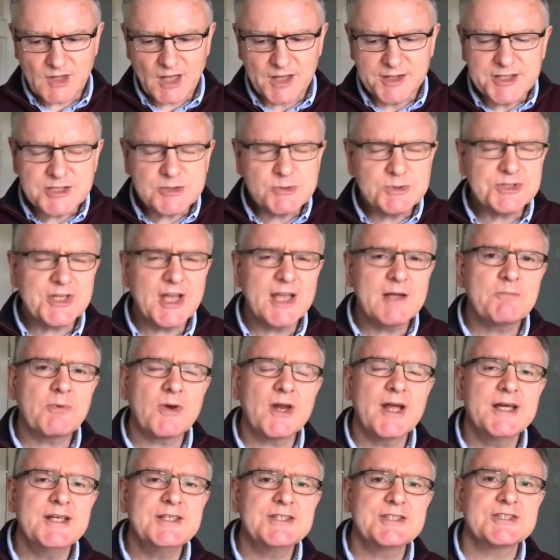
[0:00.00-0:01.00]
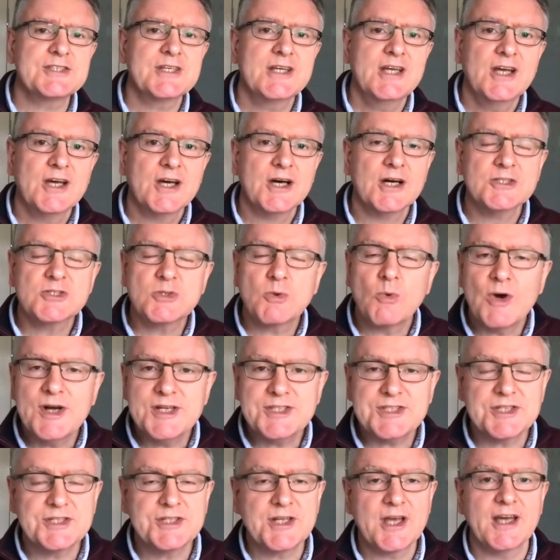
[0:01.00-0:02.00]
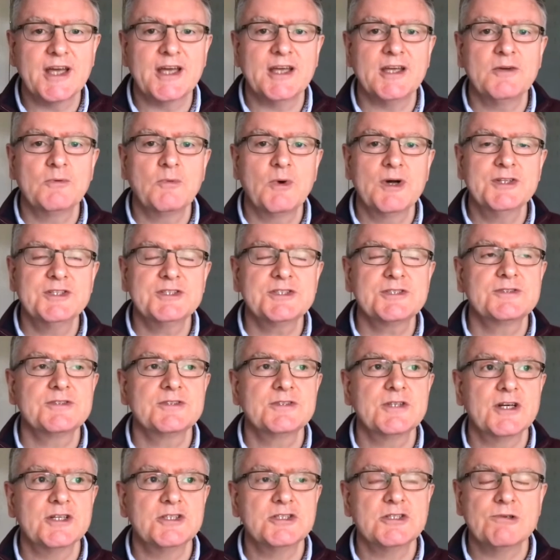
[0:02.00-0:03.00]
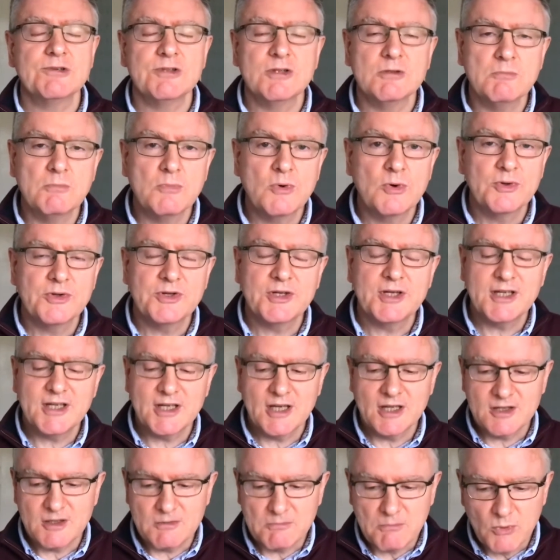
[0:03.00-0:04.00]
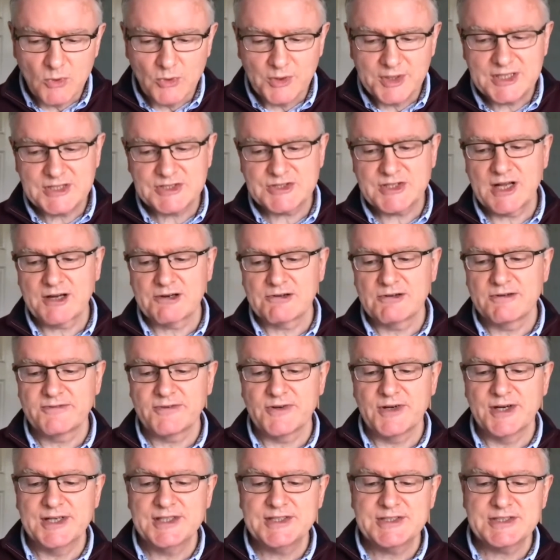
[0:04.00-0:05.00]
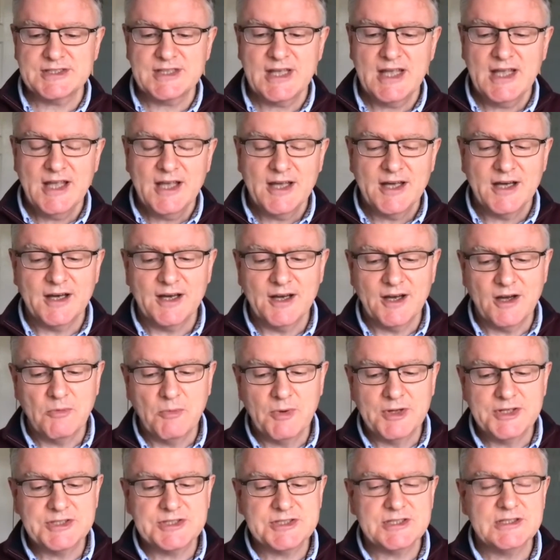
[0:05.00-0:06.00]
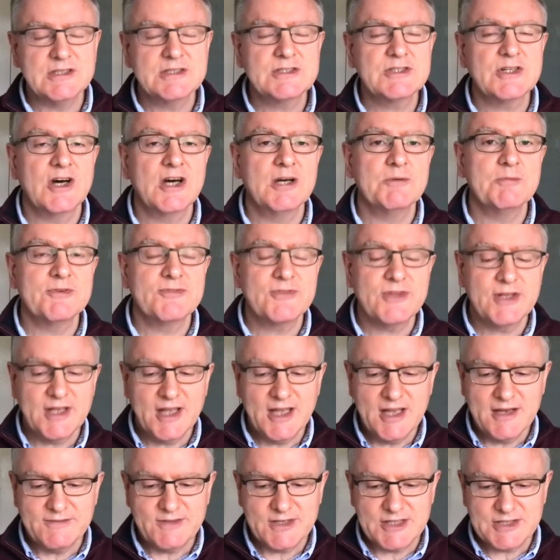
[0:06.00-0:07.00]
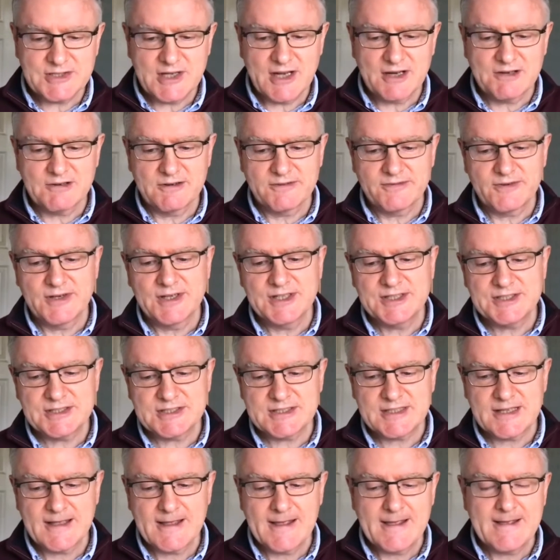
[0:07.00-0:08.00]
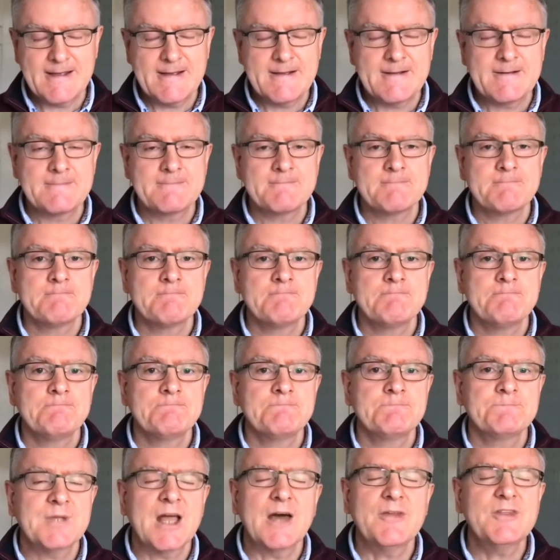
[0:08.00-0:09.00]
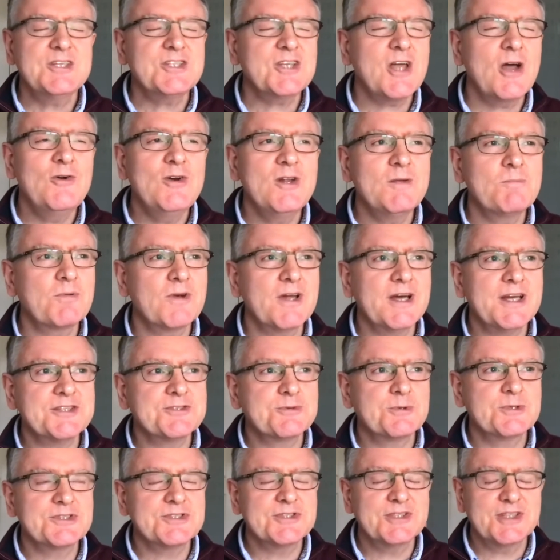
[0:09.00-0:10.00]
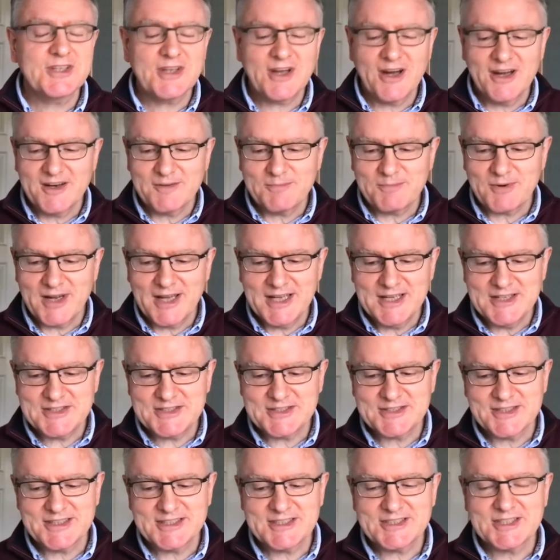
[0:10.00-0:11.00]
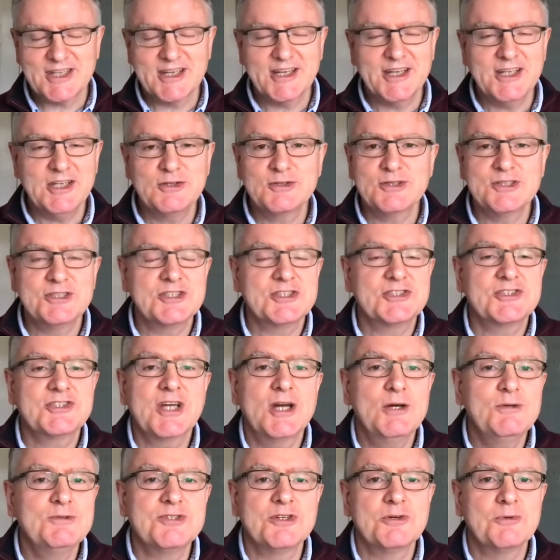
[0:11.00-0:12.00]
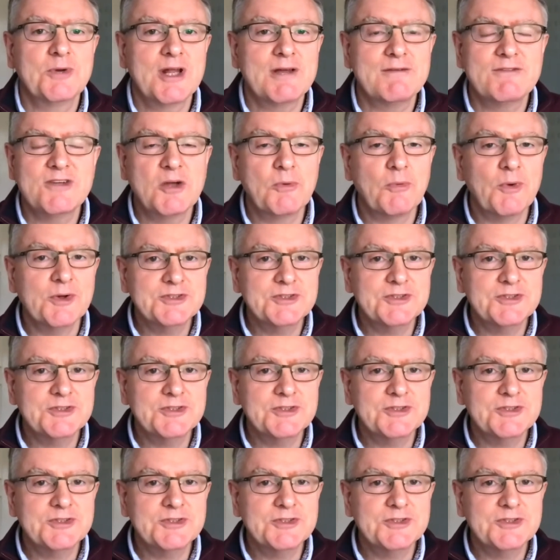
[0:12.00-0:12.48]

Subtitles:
And this would take place twice a day, once during the morning sacrifice and once in the time of the evening sacrifice. Now, this holy place wasn't the kind of place that you could just go to whenever you